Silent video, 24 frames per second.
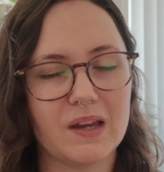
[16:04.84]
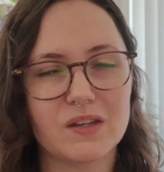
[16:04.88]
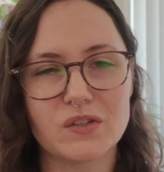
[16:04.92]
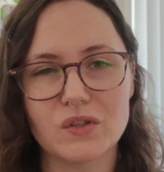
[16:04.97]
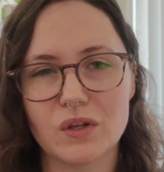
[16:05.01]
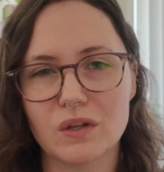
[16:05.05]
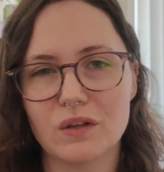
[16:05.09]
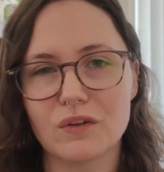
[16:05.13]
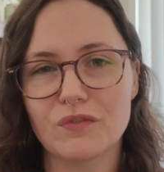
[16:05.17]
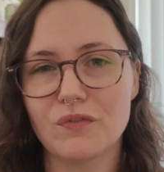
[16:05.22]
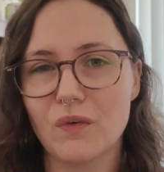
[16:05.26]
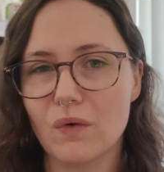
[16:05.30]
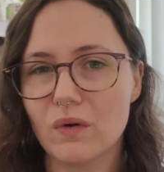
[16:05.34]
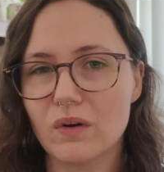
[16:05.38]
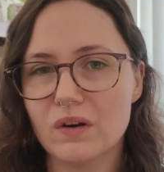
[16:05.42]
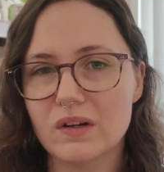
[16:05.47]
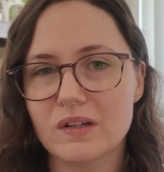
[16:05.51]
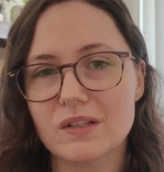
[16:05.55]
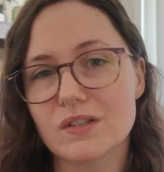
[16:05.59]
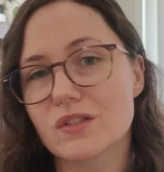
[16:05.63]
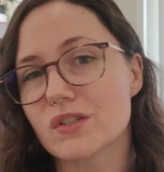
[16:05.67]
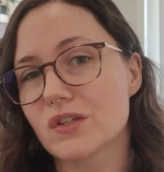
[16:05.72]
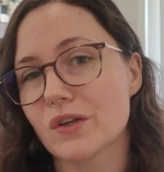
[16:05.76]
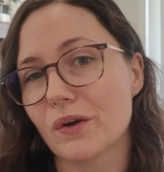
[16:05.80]
$1 for
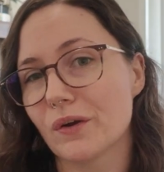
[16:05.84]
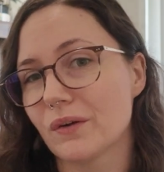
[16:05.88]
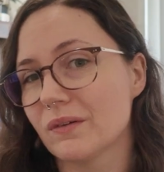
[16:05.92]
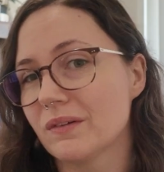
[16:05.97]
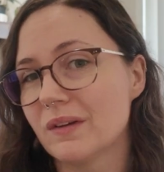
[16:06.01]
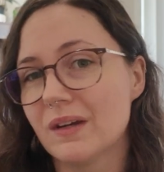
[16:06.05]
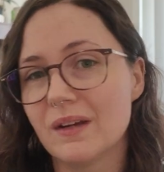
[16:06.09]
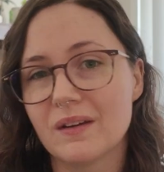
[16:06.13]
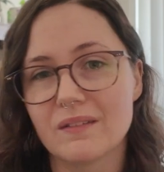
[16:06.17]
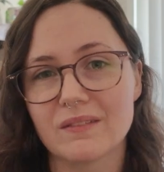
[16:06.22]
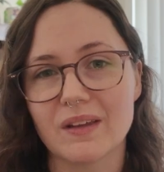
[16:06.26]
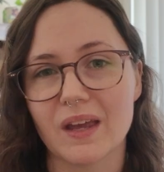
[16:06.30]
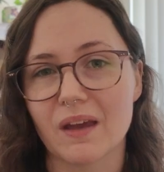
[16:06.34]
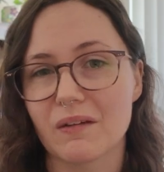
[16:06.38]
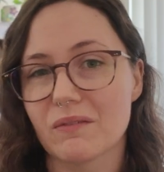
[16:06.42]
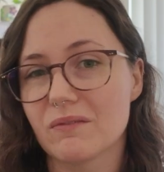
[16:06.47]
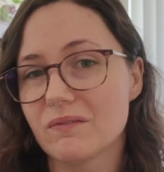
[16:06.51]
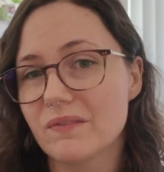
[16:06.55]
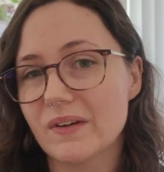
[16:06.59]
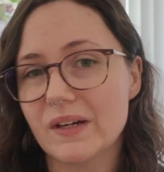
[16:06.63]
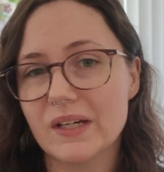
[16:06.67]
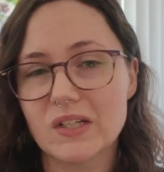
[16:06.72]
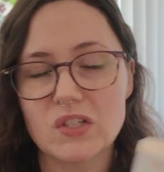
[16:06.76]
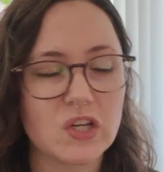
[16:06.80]
it. So yeah,
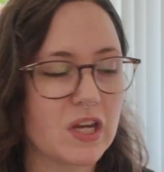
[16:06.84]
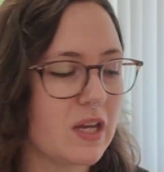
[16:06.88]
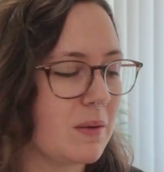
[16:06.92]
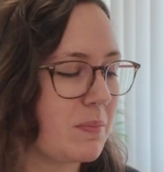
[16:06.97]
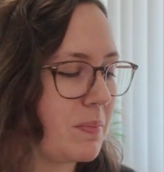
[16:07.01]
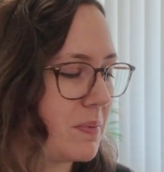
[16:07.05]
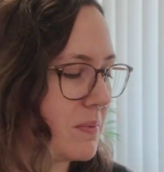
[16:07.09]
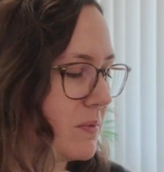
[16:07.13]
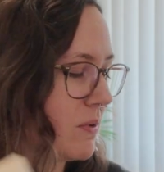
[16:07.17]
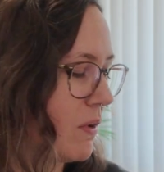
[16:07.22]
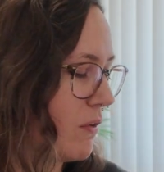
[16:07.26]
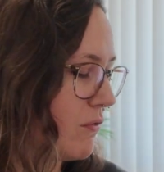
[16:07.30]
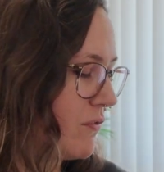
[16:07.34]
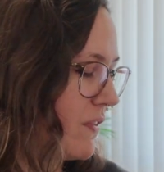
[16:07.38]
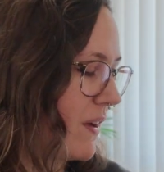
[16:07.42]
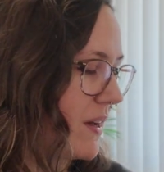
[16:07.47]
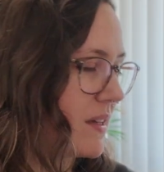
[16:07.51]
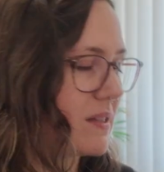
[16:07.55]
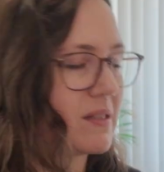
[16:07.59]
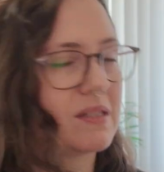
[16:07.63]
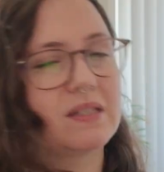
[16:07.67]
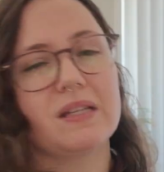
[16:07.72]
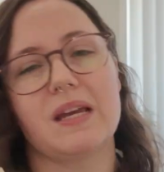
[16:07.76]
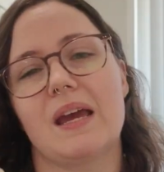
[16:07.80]
very cheap, not
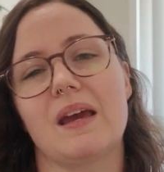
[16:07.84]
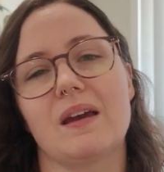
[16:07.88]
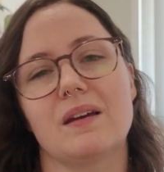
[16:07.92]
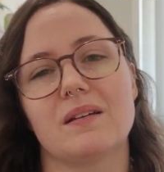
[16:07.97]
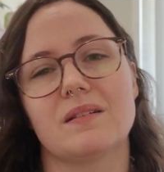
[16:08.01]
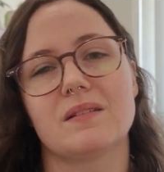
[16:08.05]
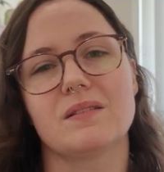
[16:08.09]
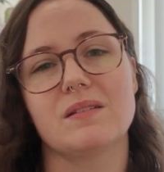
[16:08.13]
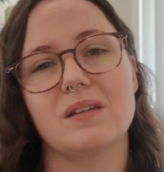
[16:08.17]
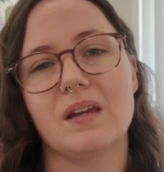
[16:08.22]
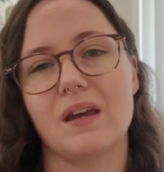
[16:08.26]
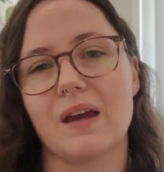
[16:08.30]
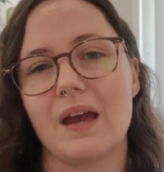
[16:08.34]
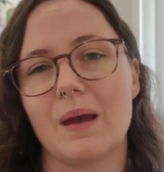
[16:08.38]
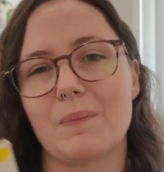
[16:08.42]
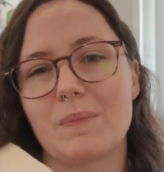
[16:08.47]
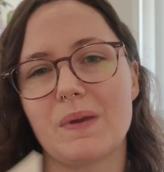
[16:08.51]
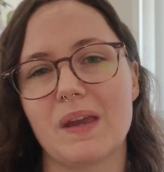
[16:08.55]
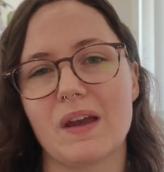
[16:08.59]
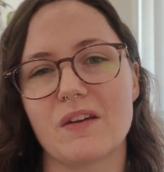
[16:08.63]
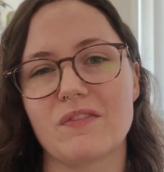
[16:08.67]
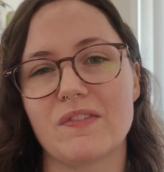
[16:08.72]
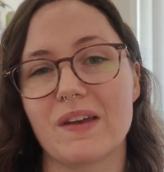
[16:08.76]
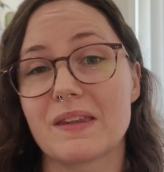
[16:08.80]
fussed, and yeah,
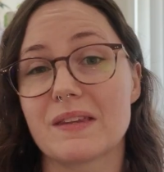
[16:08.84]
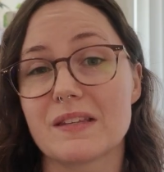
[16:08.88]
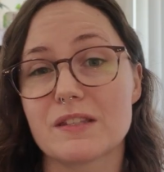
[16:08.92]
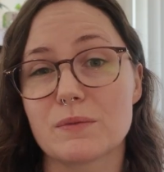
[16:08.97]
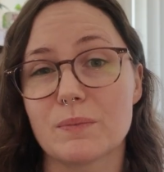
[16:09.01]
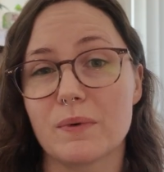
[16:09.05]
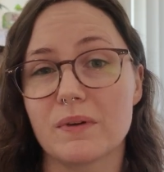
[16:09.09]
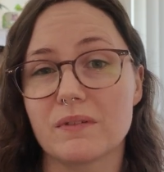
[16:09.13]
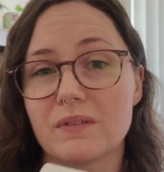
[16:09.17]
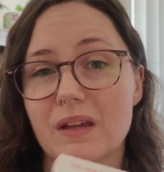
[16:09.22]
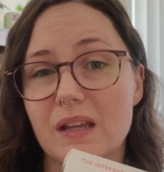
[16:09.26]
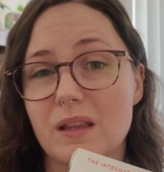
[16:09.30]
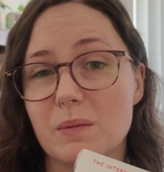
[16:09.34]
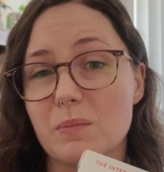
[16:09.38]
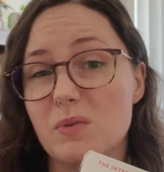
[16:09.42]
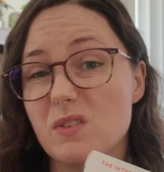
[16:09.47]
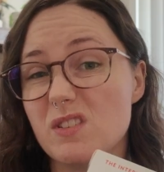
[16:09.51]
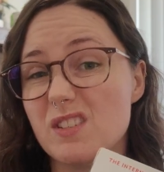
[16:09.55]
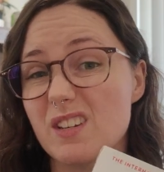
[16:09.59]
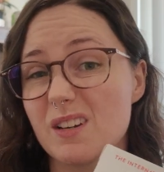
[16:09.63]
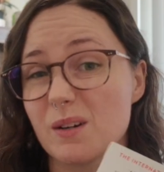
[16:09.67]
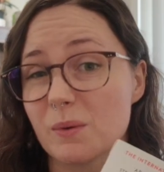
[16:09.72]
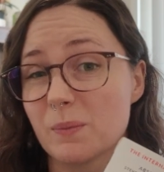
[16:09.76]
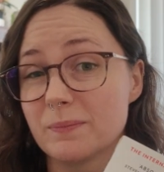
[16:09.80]
happy I found this one at the book
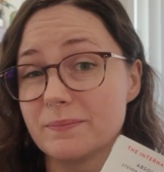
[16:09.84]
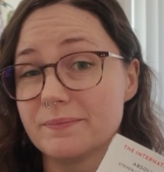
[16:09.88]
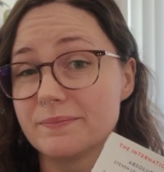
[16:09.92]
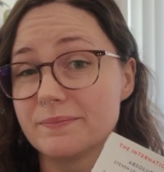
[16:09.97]
sale.